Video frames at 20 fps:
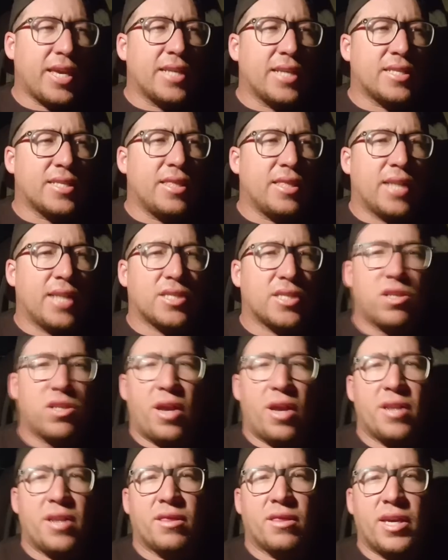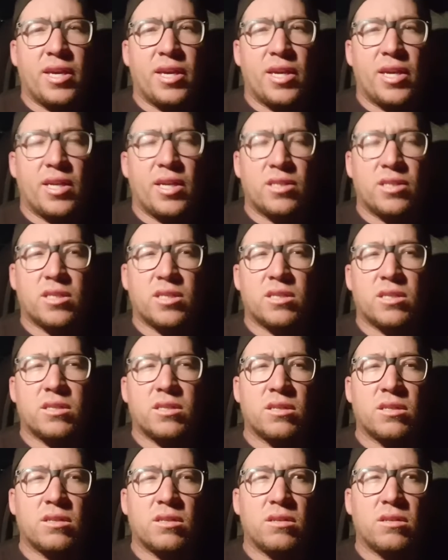that side of things
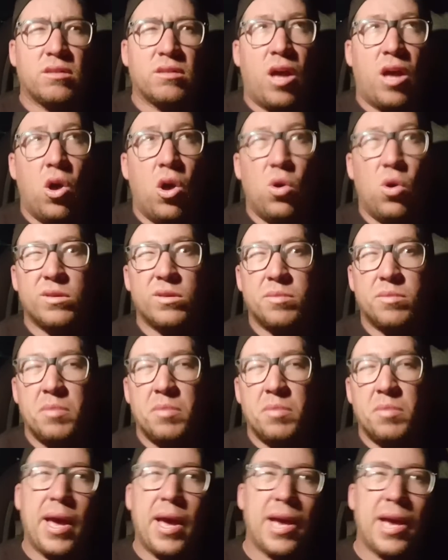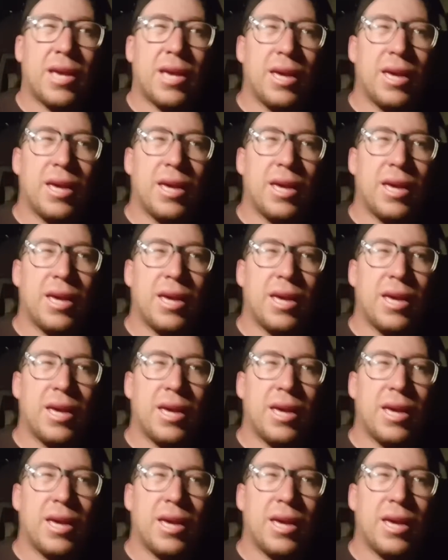holds me back